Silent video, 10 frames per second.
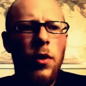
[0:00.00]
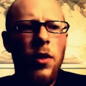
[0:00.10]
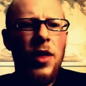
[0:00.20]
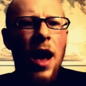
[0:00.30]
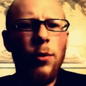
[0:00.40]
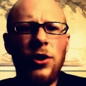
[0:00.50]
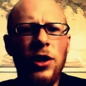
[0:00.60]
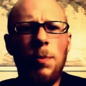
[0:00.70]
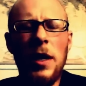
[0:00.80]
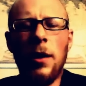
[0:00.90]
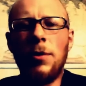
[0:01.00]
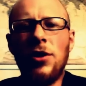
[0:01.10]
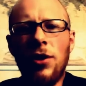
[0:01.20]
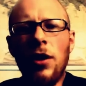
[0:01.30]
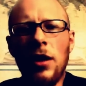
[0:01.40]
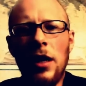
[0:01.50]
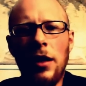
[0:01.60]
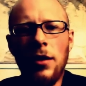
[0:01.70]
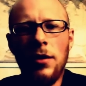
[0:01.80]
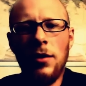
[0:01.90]
that would just be an
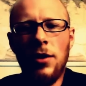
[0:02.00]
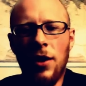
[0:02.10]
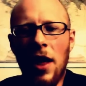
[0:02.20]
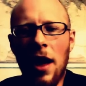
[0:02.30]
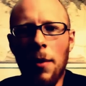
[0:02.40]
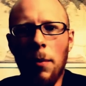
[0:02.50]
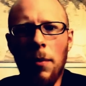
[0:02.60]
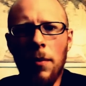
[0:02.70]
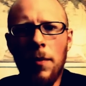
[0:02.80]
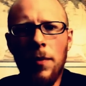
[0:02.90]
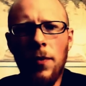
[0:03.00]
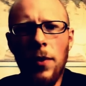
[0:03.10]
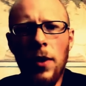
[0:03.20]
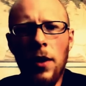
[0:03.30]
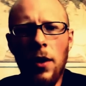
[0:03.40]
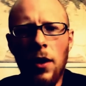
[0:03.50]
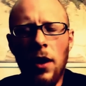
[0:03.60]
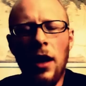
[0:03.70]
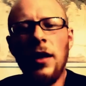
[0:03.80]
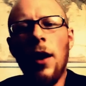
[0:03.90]
absurdity to them.
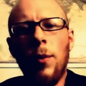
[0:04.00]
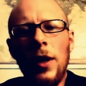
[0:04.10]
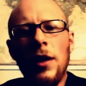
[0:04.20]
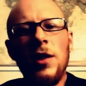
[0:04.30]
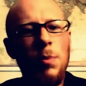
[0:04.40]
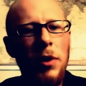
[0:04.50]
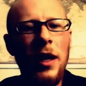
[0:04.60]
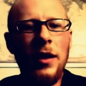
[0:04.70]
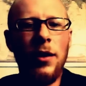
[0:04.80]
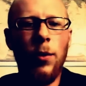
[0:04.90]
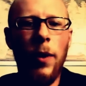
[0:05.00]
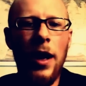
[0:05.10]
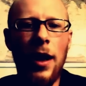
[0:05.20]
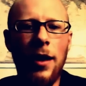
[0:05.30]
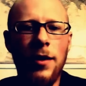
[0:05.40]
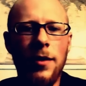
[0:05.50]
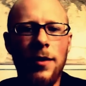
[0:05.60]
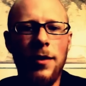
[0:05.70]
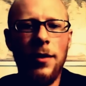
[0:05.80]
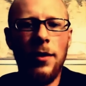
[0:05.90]
And yet we explain it away.
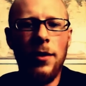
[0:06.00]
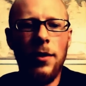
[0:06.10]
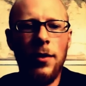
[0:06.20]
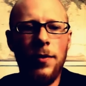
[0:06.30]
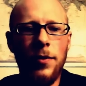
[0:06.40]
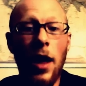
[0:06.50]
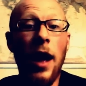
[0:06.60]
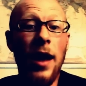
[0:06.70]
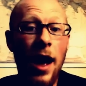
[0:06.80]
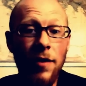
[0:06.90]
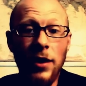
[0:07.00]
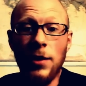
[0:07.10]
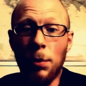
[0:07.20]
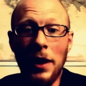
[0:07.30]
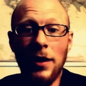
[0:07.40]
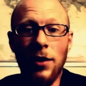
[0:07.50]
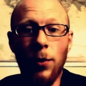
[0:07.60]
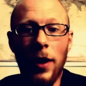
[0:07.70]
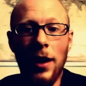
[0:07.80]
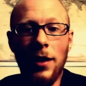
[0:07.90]
I have explained it
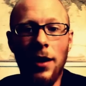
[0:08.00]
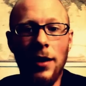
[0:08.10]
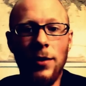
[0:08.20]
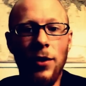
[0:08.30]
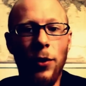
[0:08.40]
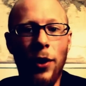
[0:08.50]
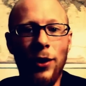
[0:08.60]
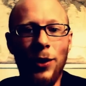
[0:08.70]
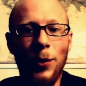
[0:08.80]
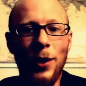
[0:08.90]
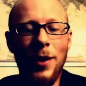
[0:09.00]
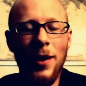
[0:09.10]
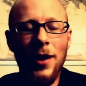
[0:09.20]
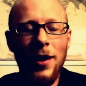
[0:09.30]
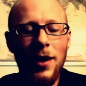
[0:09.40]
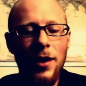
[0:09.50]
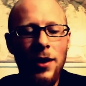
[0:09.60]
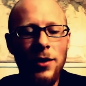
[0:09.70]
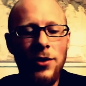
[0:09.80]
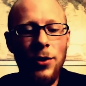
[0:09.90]
away. I no longer would
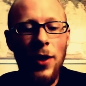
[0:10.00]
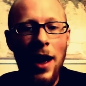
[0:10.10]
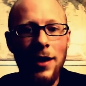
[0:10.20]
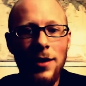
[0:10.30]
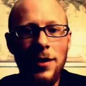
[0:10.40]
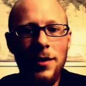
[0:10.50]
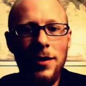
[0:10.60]
do that